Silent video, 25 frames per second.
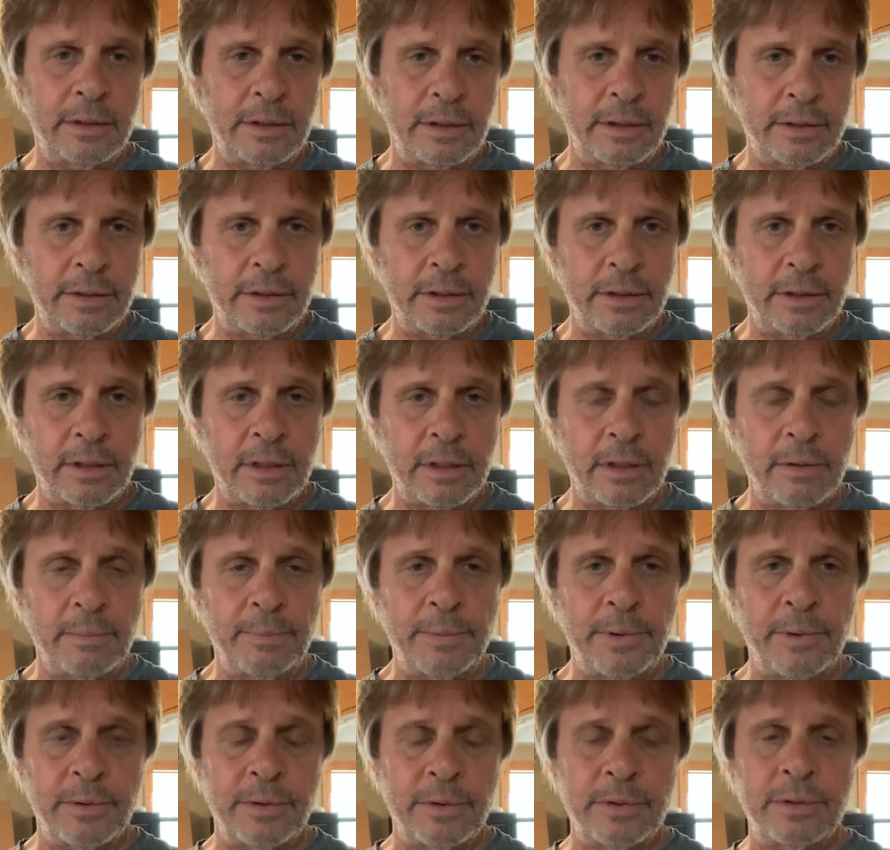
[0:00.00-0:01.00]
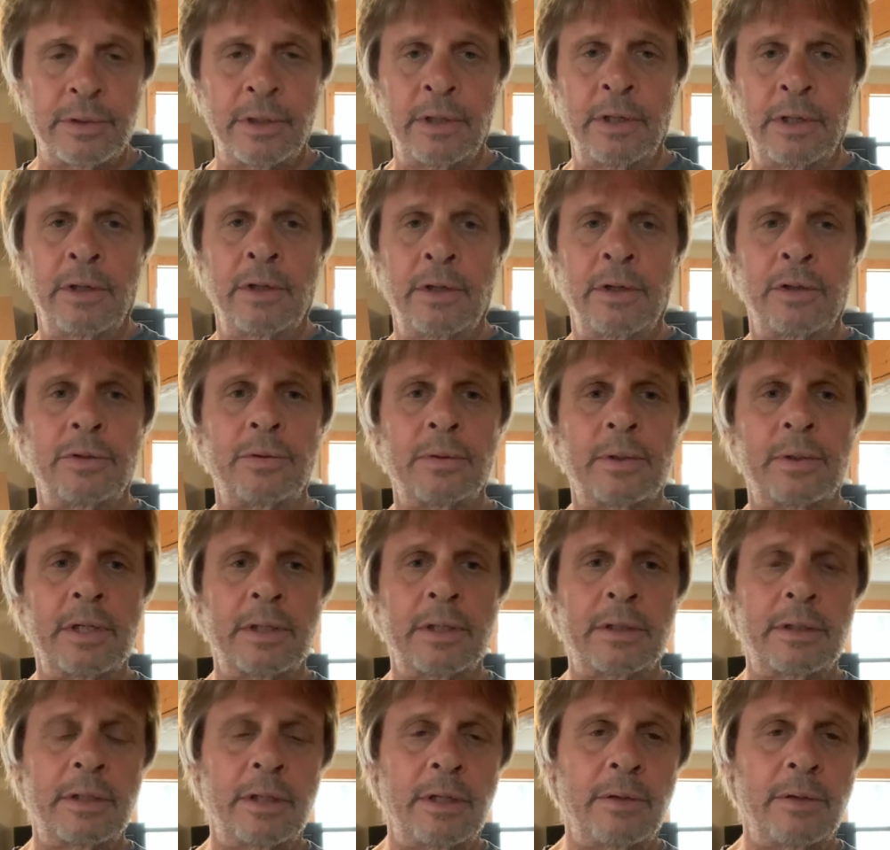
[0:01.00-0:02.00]
acidic components, you
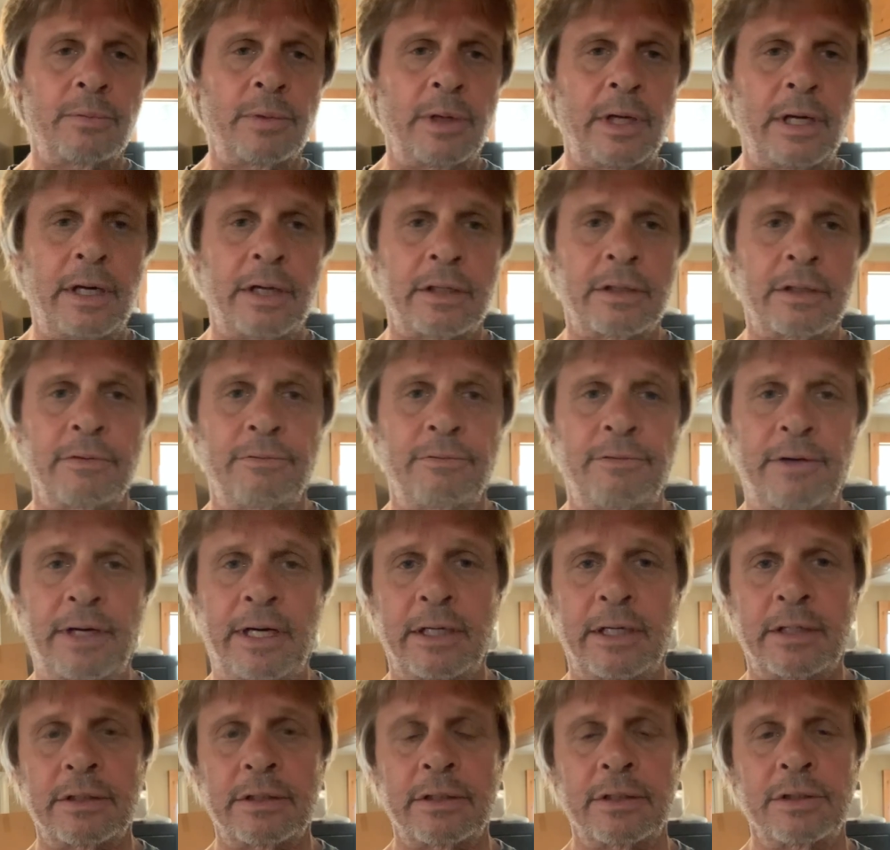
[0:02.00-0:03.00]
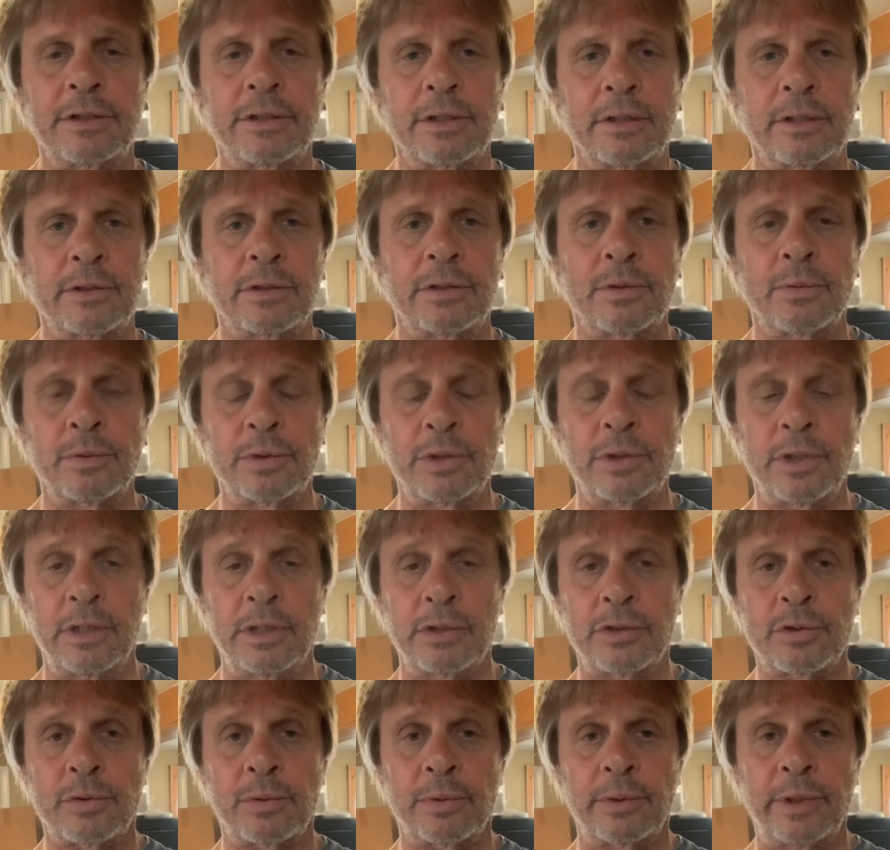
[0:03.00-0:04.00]
get the reactive oxygen. So
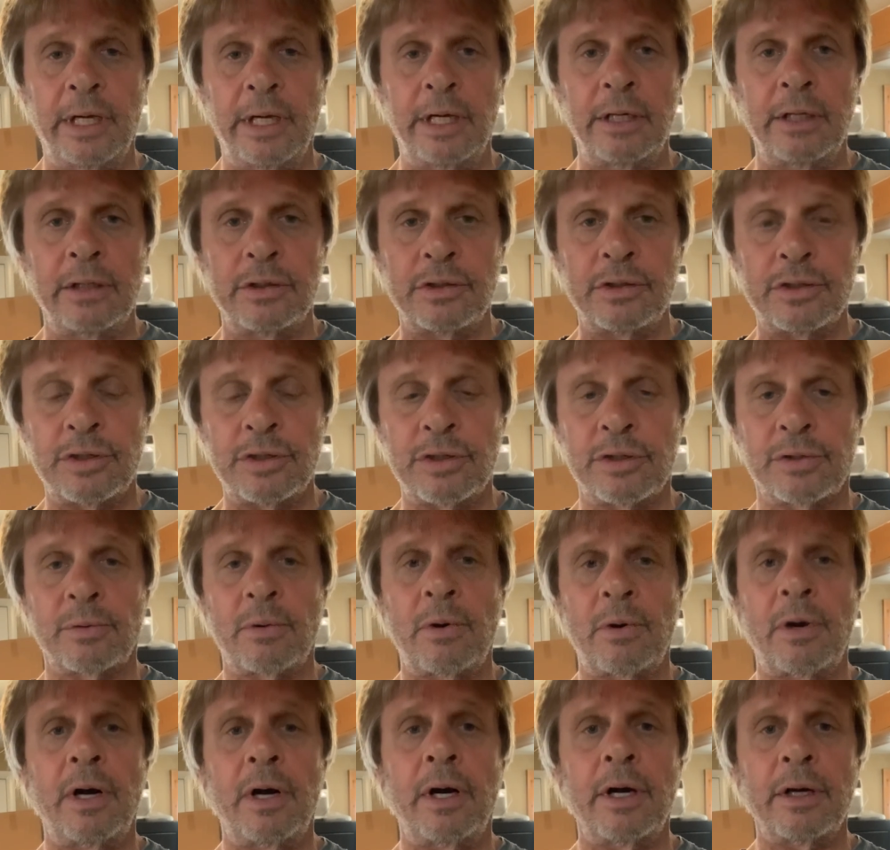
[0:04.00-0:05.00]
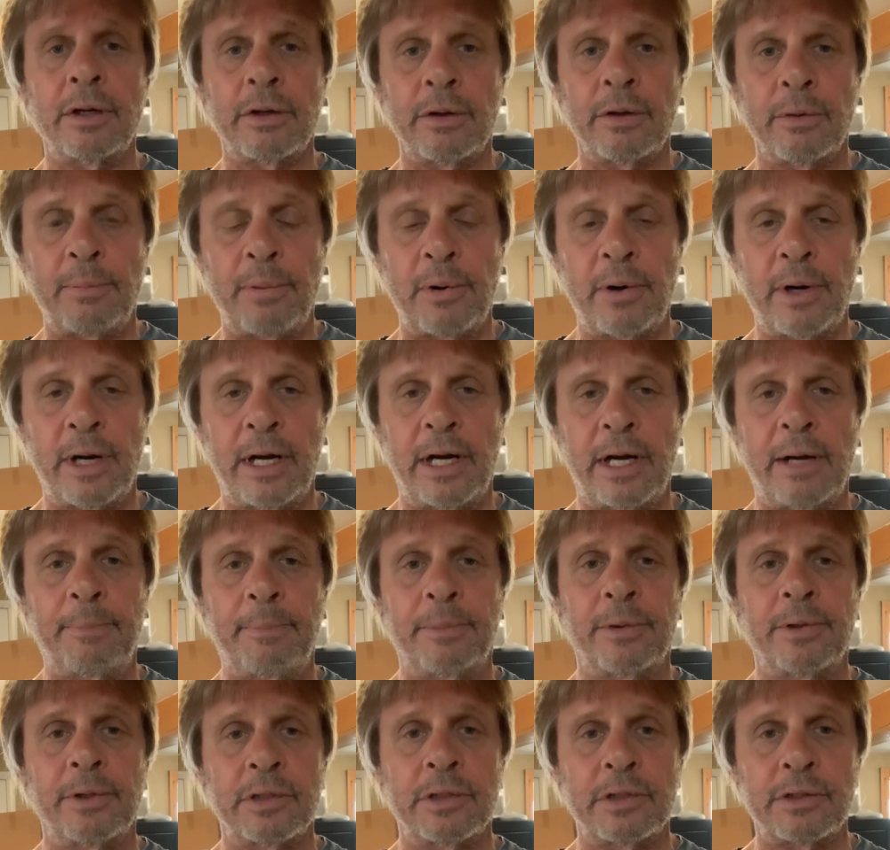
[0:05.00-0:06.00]
it's creating stronger
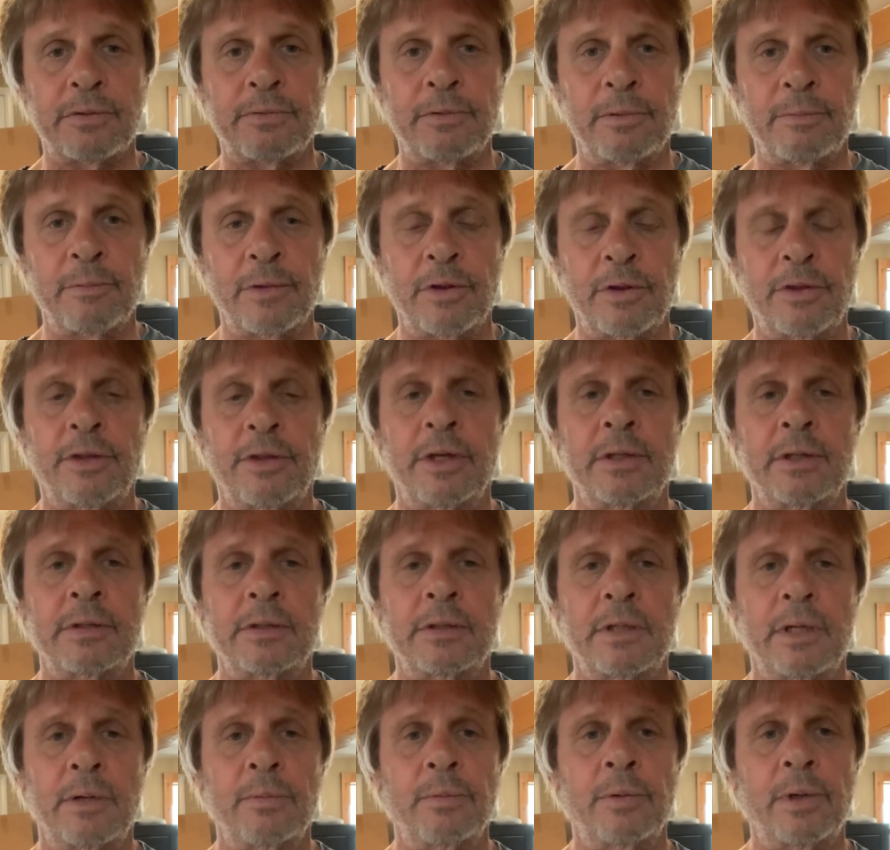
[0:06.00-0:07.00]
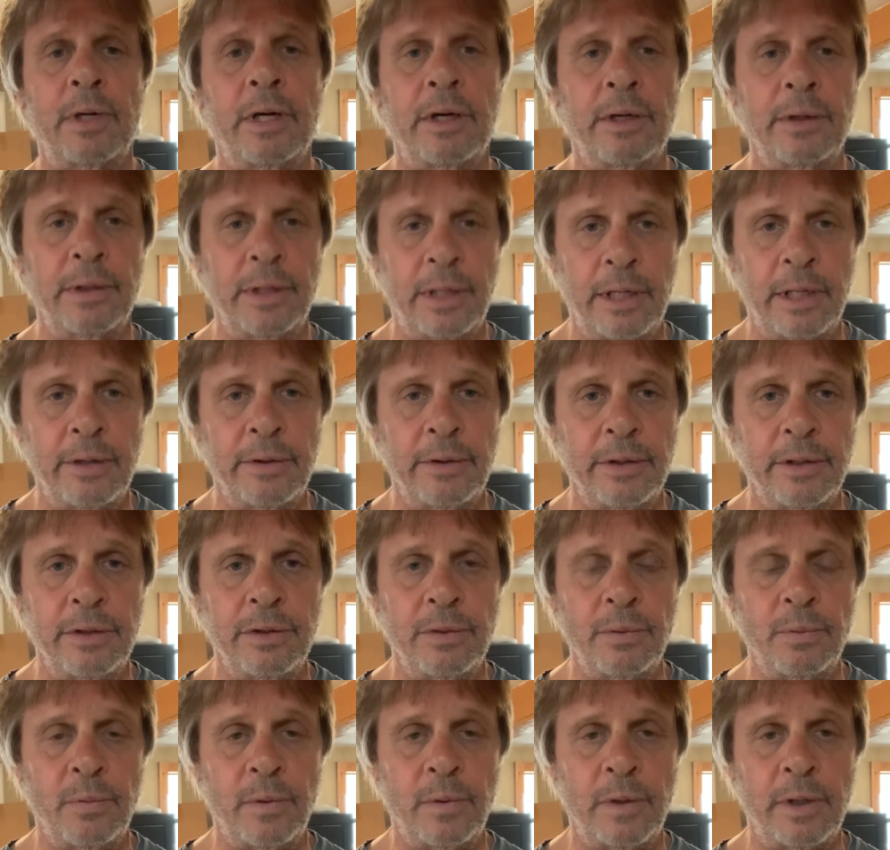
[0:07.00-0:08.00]
properties from the things that are in
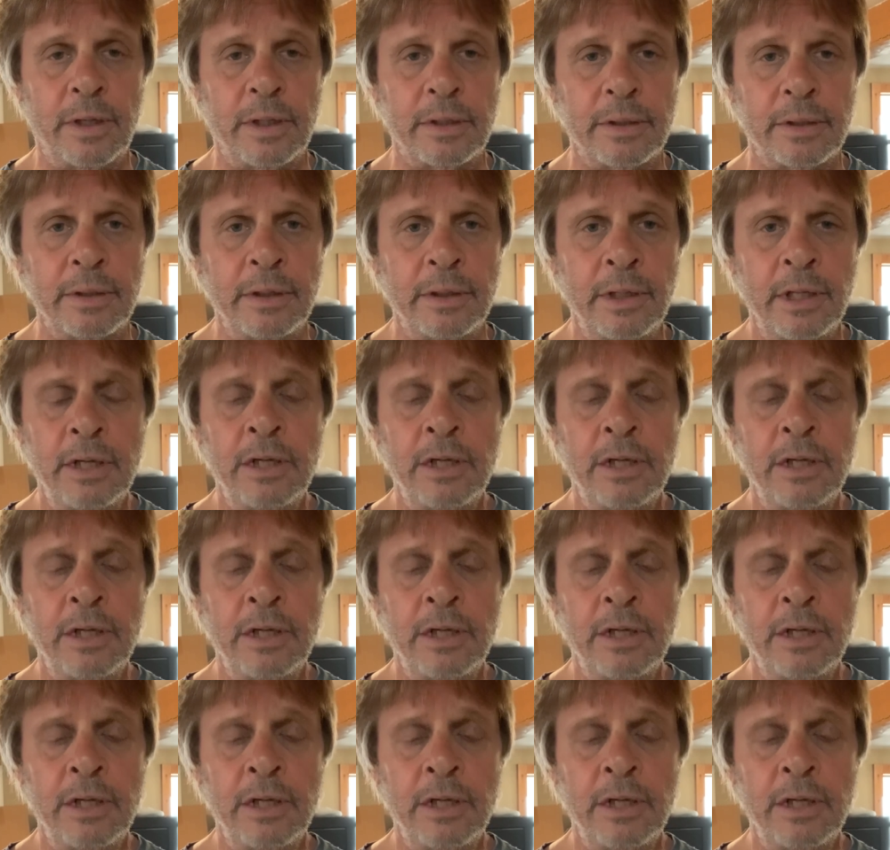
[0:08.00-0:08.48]
the water.